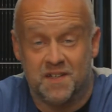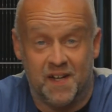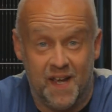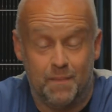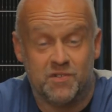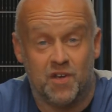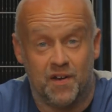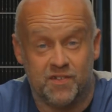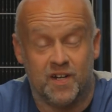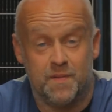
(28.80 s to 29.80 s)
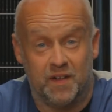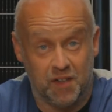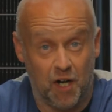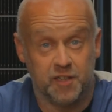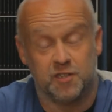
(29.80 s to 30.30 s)
is that Amazon is going to be the
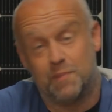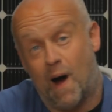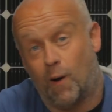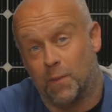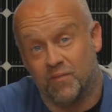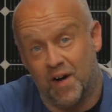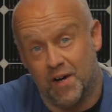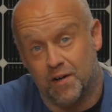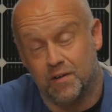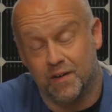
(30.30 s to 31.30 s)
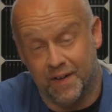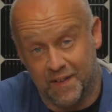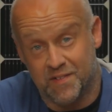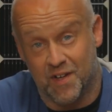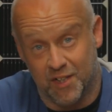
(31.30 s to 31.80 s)
largest power provider in
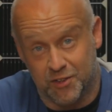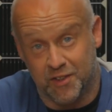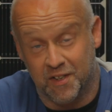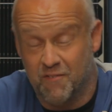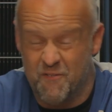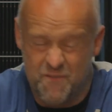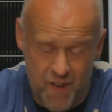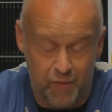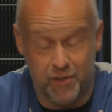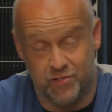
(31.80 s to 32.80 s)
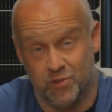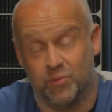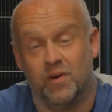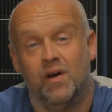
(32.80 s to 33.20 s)
this country very soon.